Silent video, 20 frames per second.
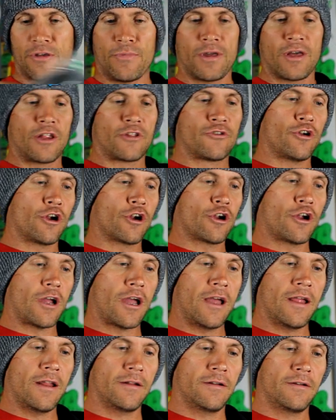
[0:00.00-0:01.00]
up we got a trucker
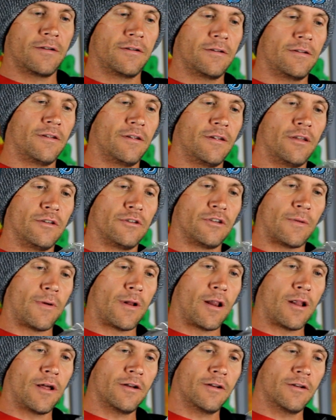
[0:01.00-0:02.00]
hat. Should I put
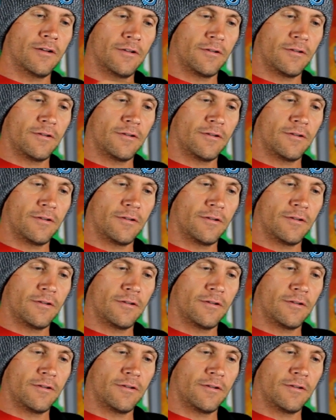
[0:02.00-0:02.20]
it on?